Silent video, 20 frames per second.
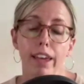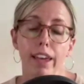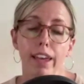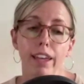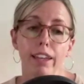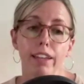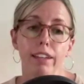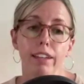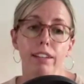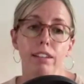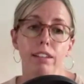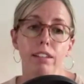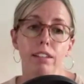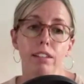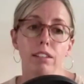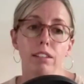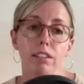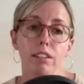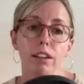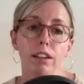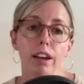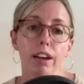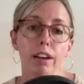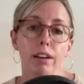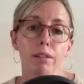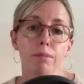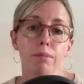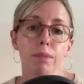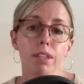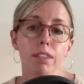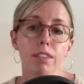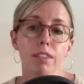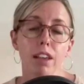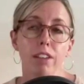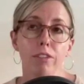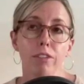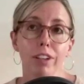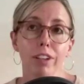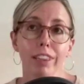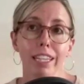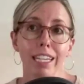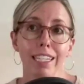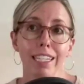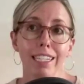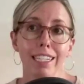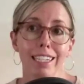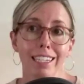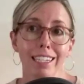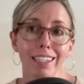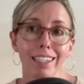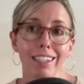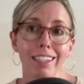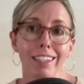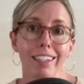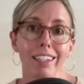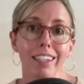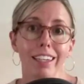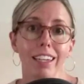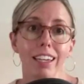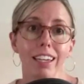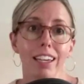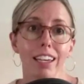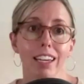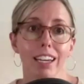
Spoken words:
and it's unrelenting.